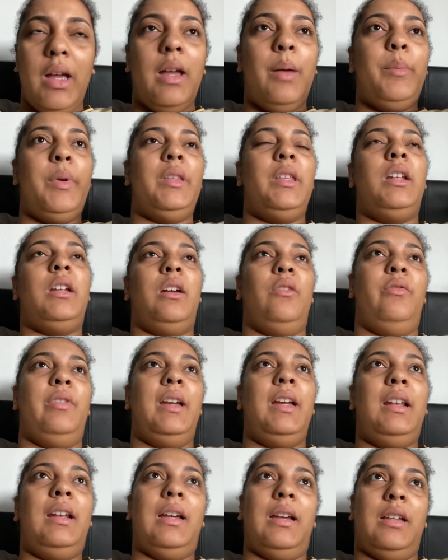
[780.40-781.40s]
but then I
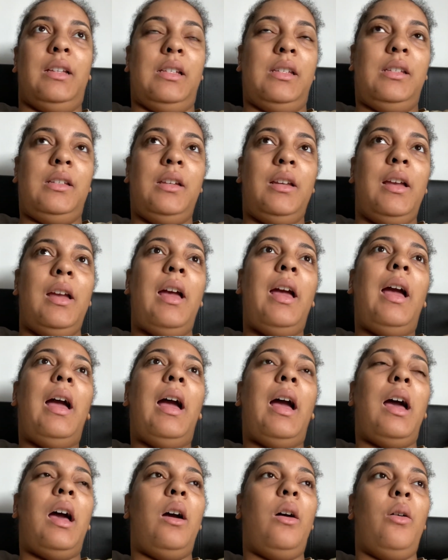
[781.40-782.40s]
realized
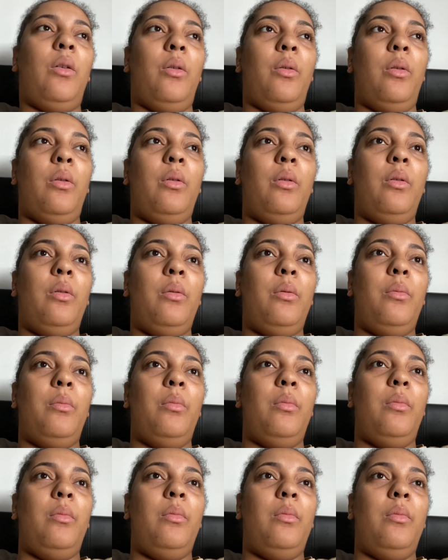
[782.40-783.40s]
how
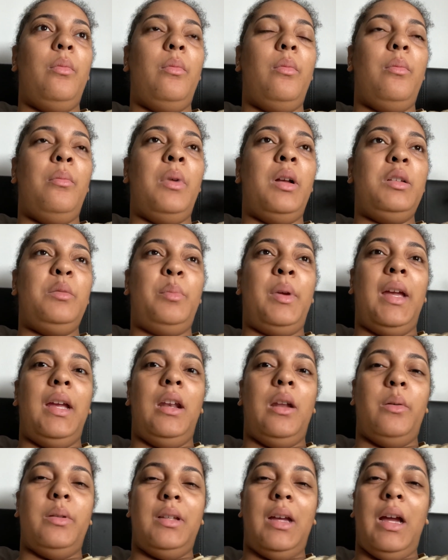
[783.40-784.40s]
much pain
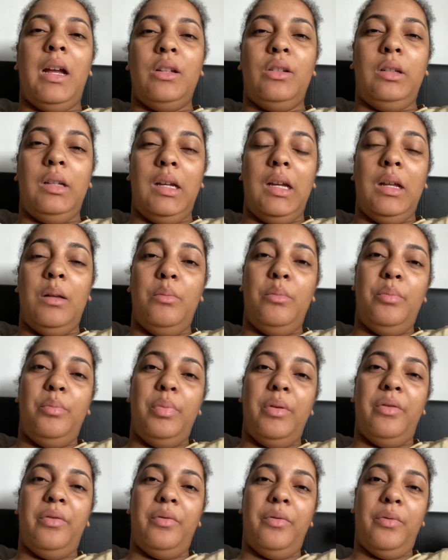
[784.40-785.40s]
I was actually in
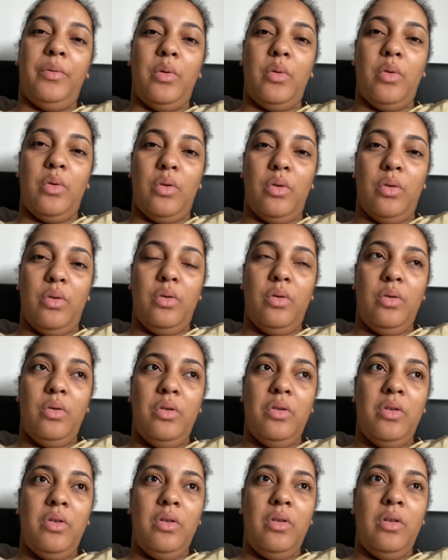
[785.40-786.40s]
before
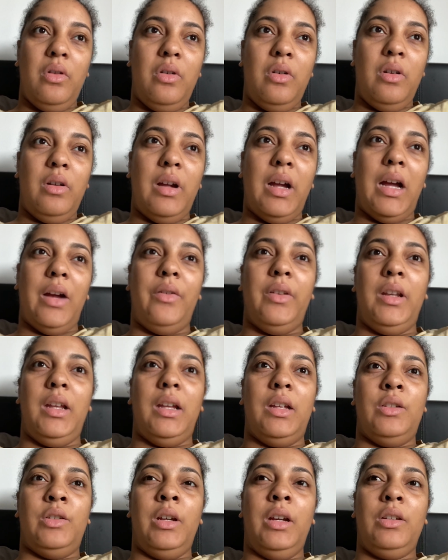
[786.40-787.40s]
having the
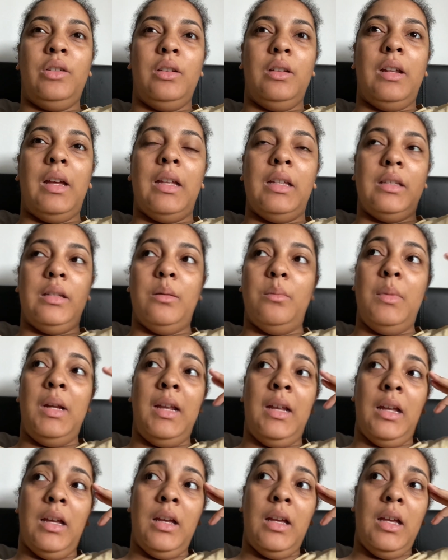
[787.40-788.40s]
injection. And to
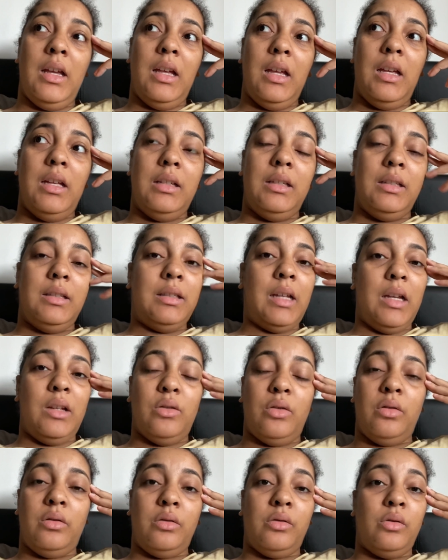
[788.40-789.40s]
me, that
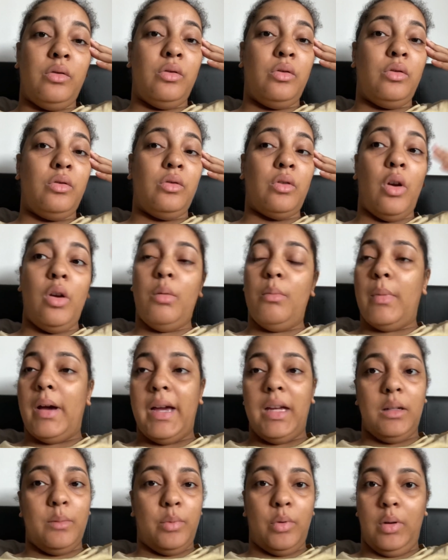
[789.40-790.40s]
is so
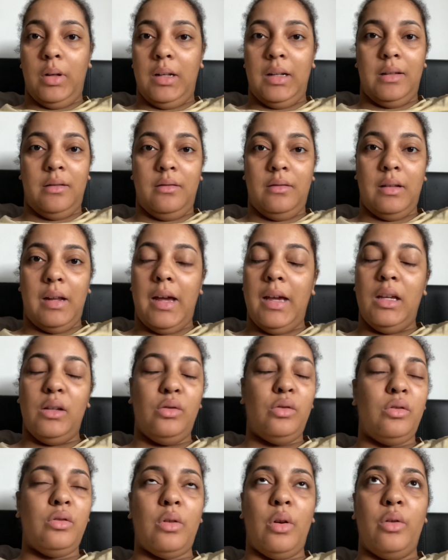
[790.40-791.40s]
mind boggling. Like it's
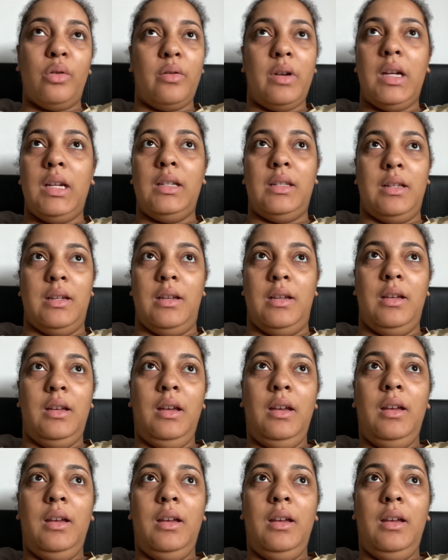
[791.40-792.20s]
so crazy